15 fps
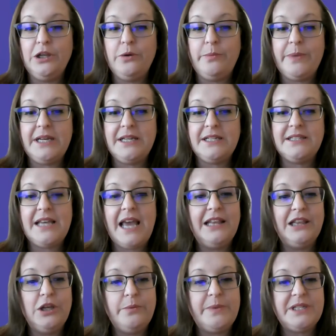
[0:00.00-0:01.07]
lupus
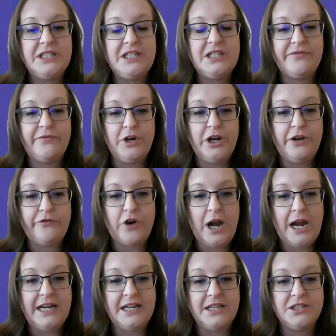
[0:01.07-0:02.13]
and lupus
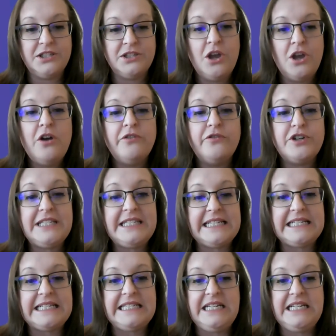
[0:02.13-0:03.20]
nephritis for
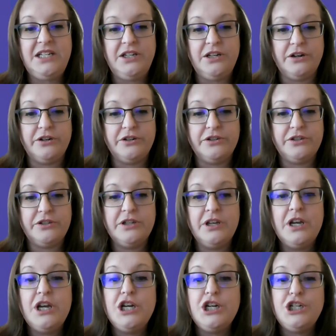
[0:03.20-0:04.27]
16 years.
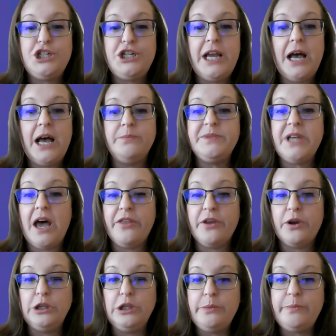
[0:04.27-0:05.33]
She helps
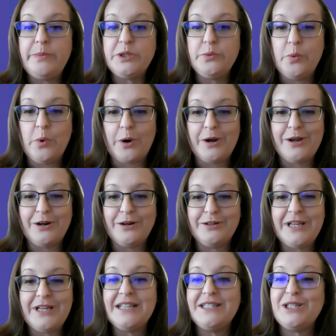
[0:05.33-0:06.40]
other lupus
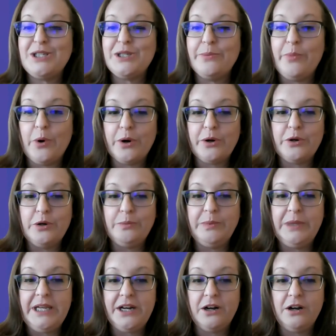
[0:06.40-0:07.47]
warriors as a support group
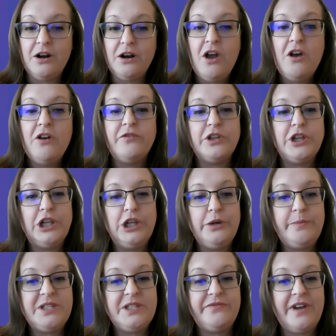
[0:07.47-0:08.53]
leader for the
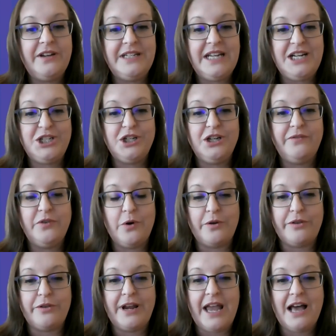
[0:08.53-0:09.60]
Lupus Foundation of
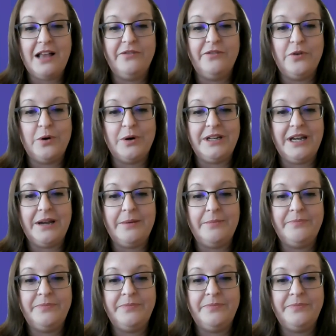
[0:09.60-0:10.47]
Northern California.